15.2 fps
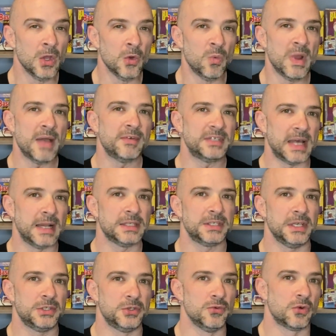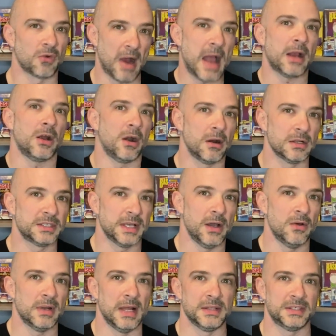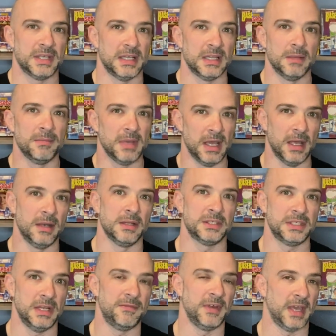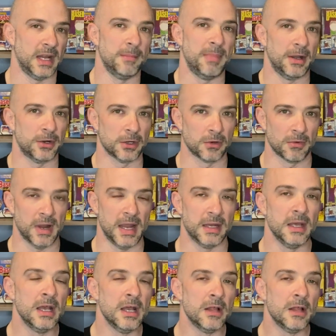we have a tendency to crack cards out and send them in to see if they get a better grade.